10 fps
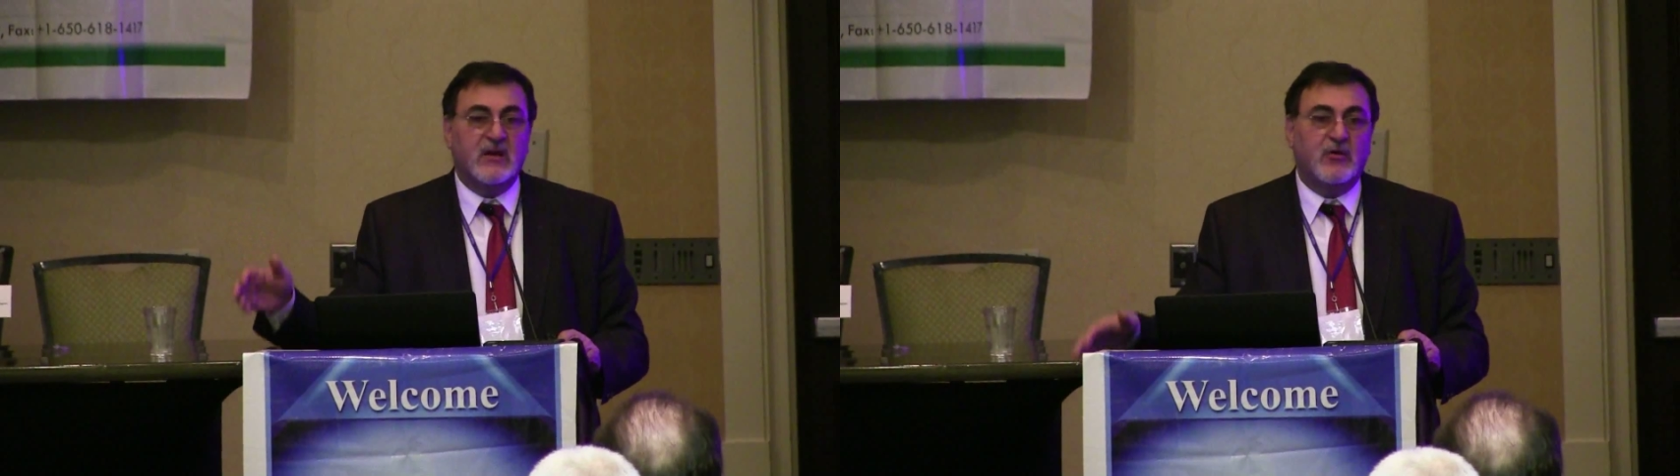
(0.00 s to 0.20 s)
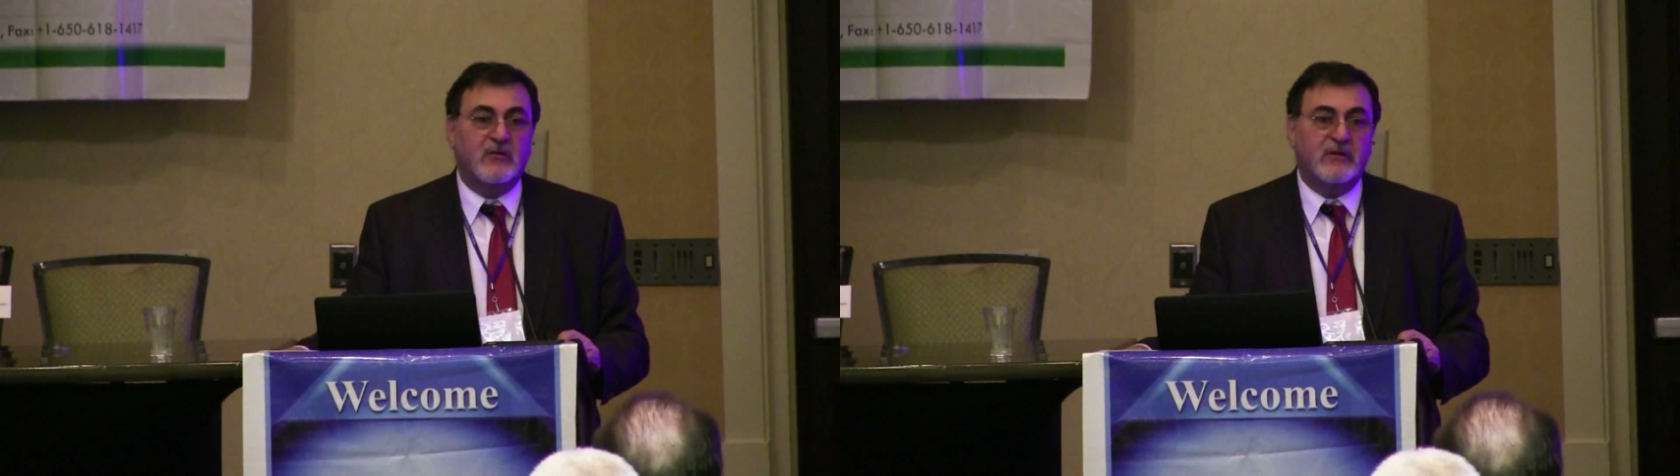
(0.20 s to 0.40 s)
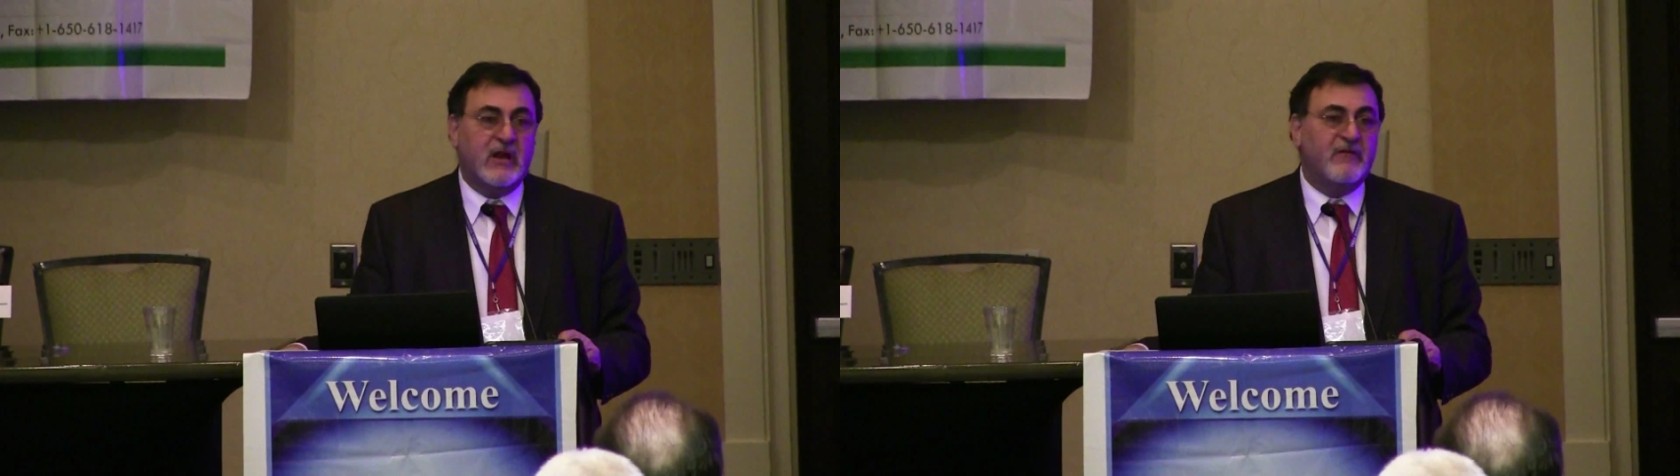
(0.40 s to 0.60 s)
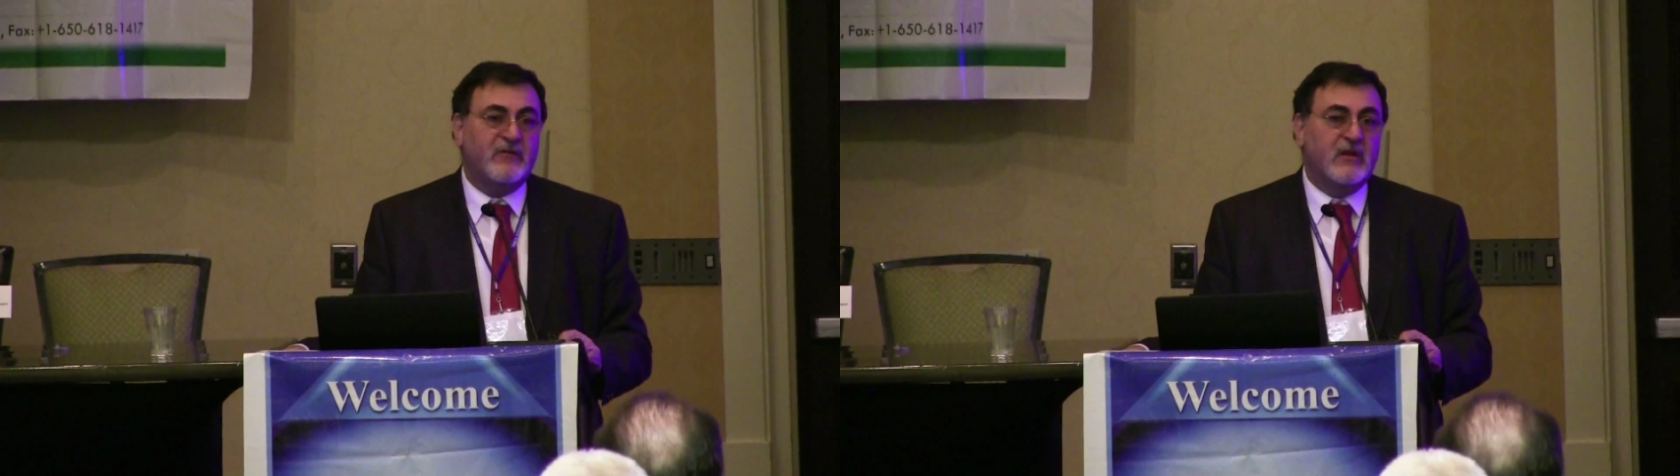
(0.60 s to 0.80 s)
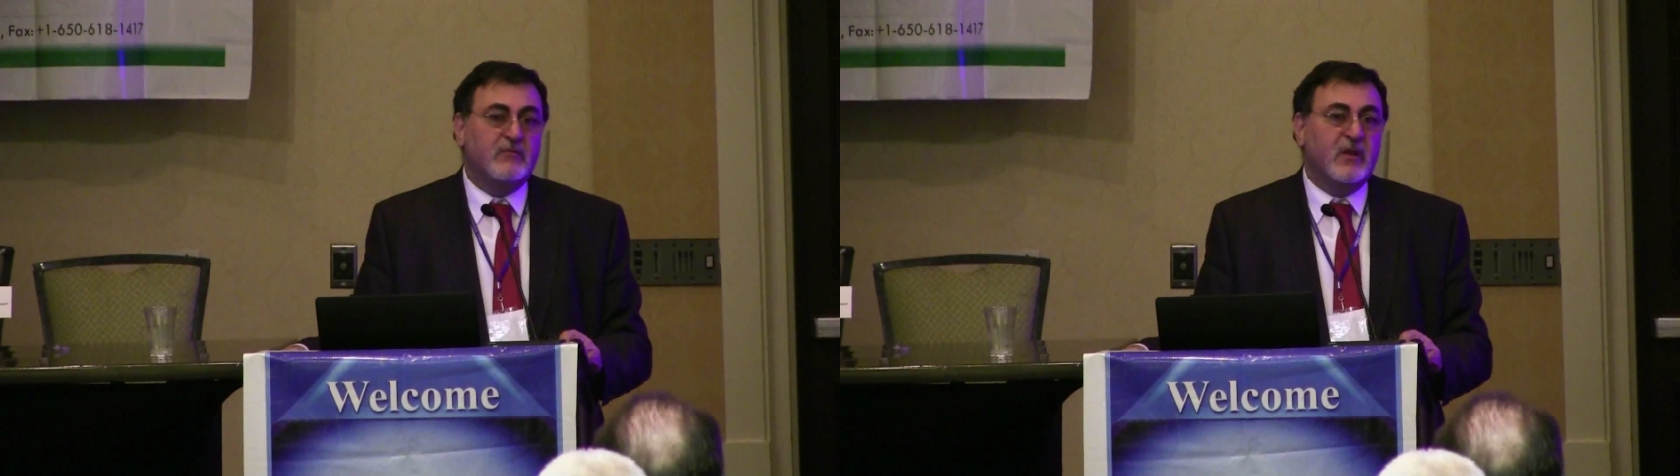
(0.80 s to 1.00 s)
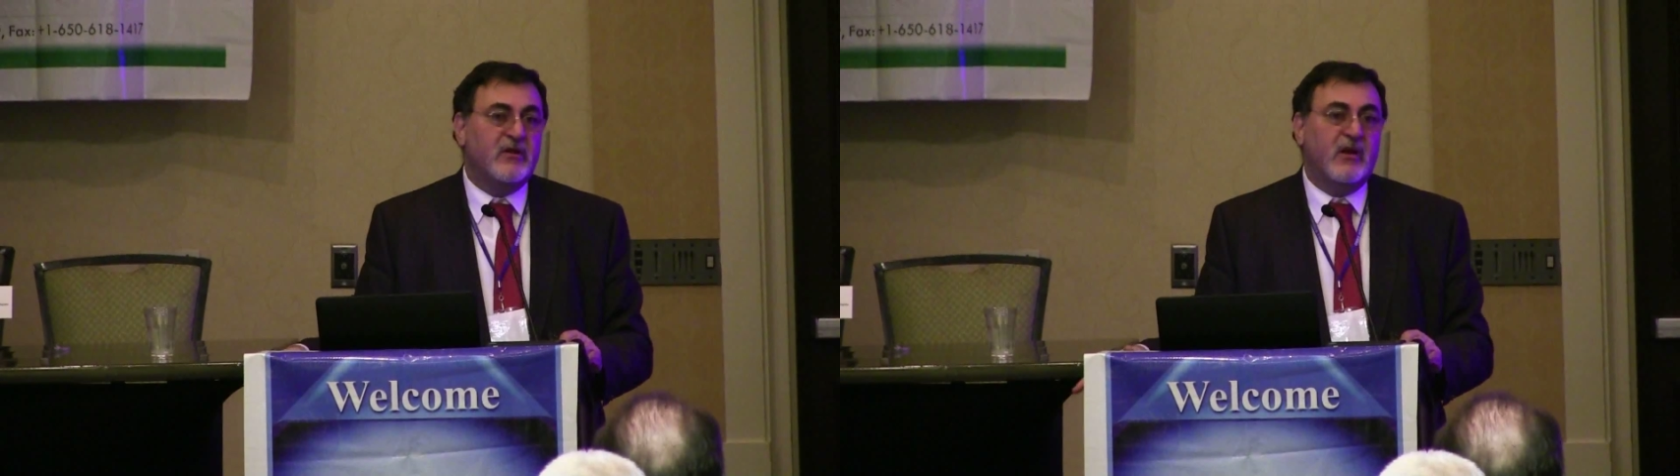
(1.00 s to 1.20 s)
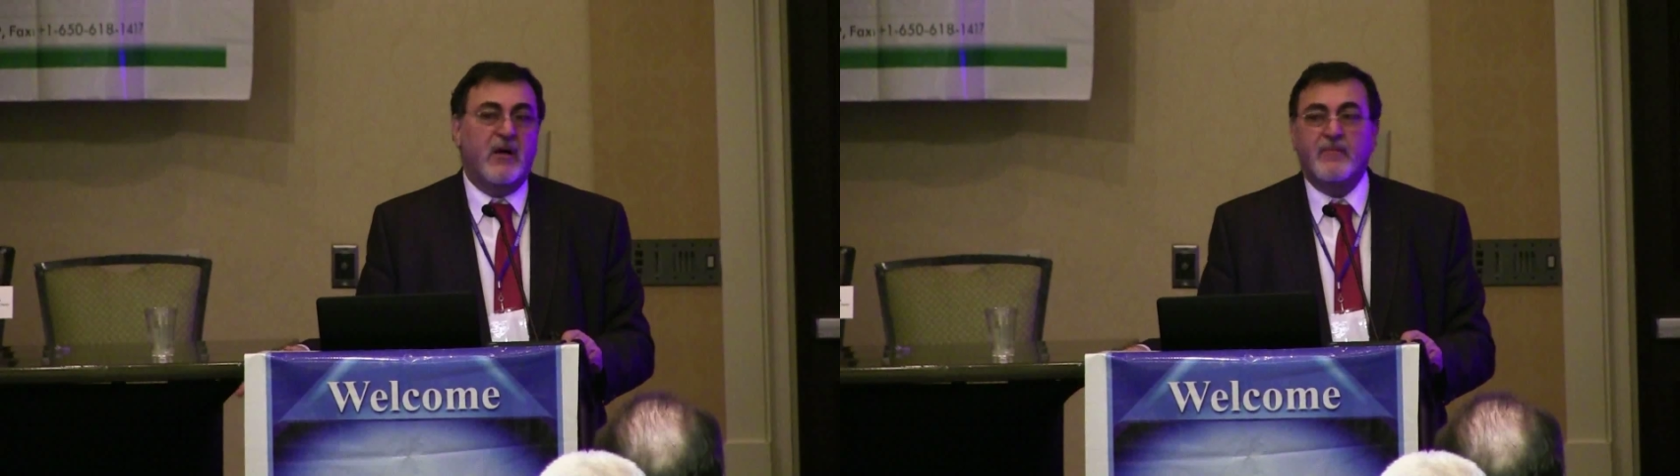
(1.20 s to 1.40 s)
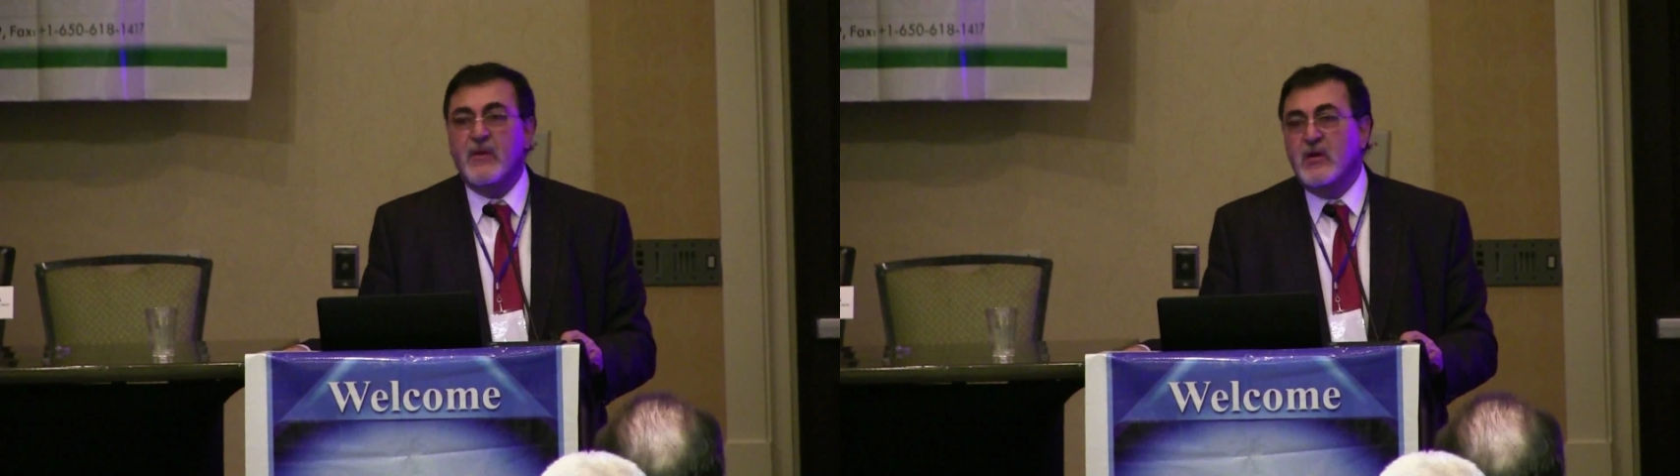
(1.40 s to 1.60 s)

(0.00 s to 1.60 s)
or give 10 milligram